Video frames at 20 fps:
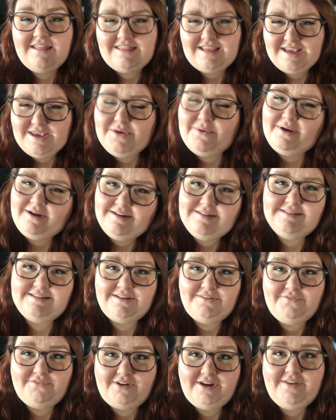Thank you,
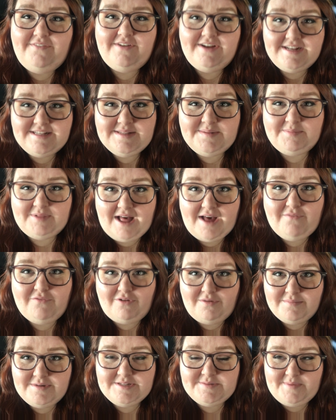Harrison, for giving us a
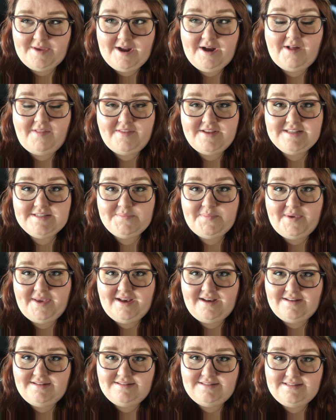platform to speak on this,
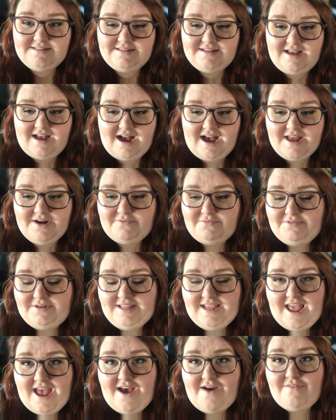because I don't
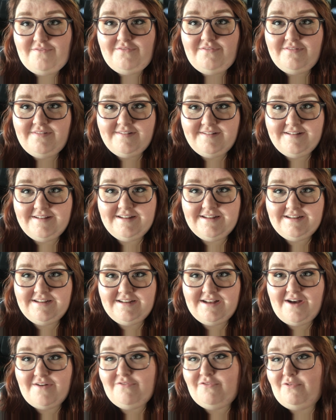really have
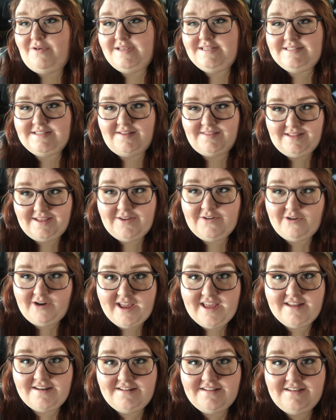a voice on the
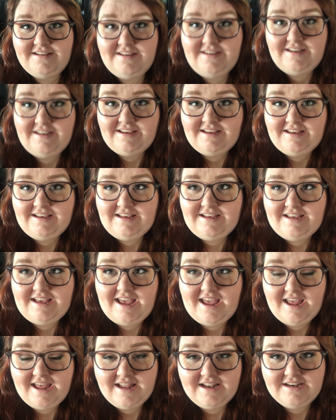internet.
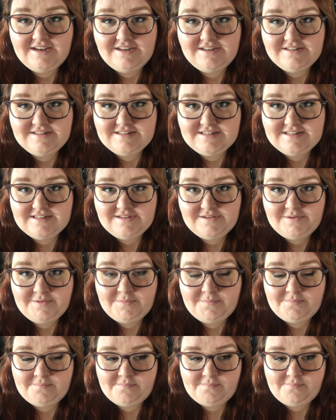And
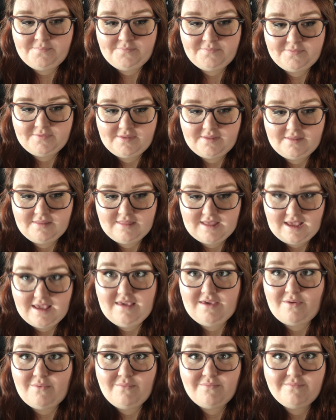
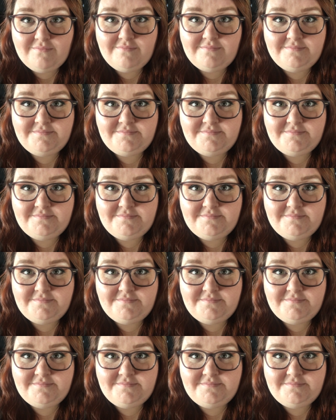thank you.